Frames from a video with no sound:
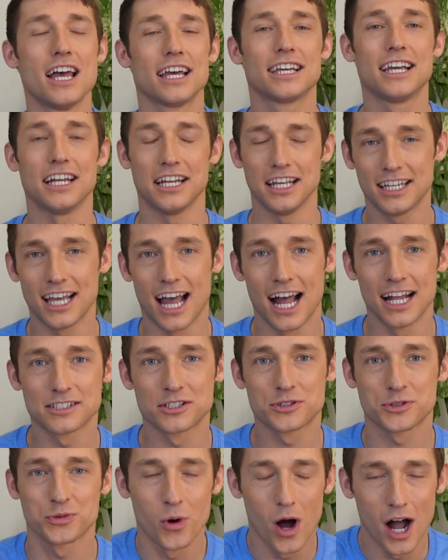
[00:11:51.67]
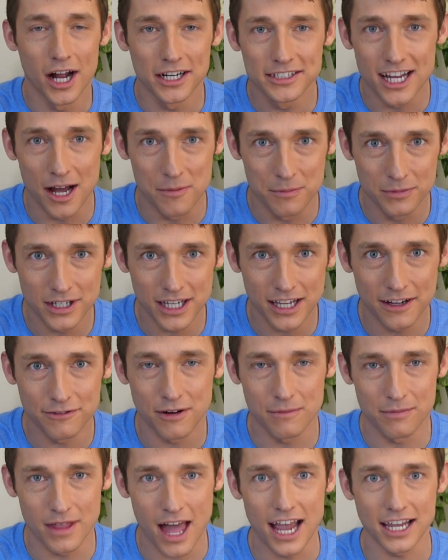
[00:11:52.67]
Kitty Cat squad tumbling
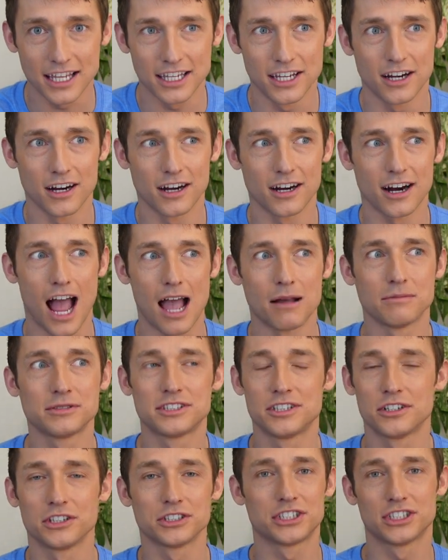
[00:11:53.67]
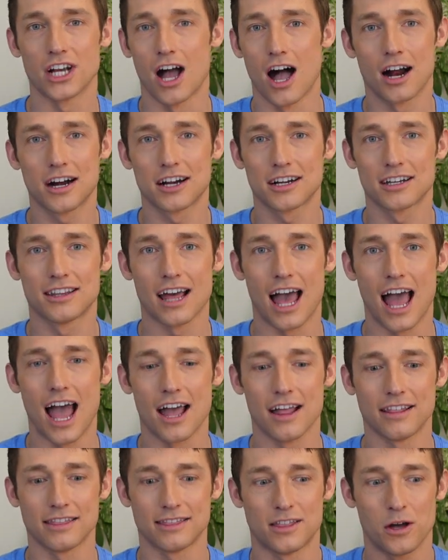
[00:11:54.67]
from that year, I'm still shocked
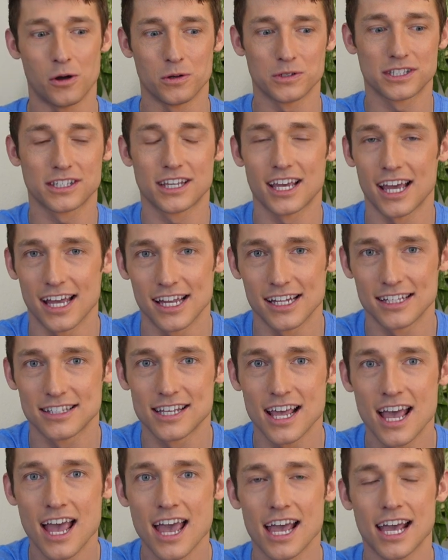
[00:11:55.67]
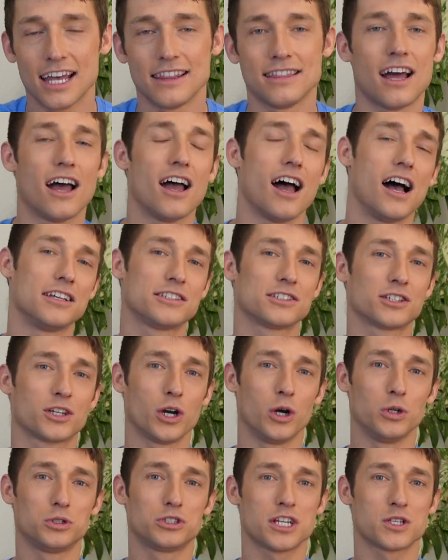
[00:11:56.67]
that those kids and that us
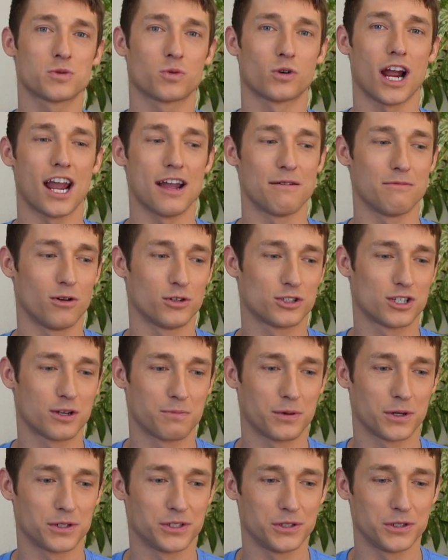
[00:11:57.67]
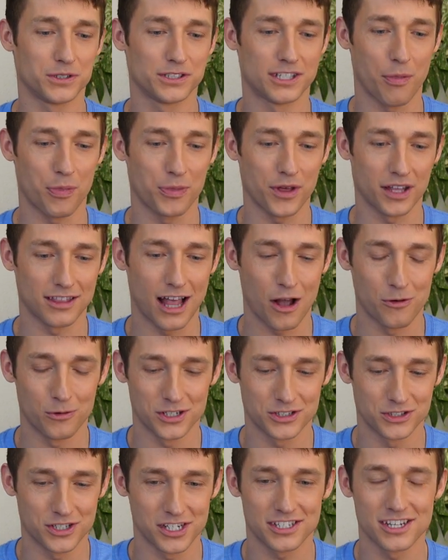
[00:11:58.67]
coaches were able to produce something that
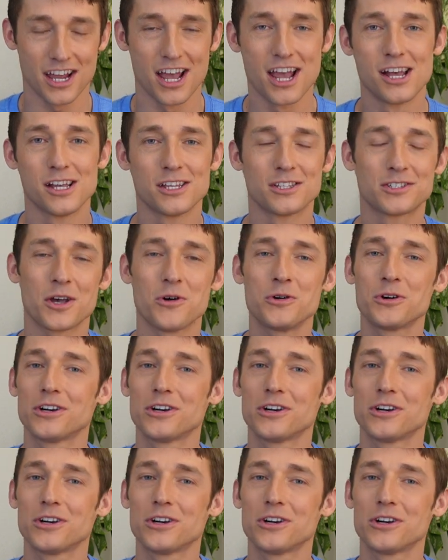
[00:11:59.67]
was just so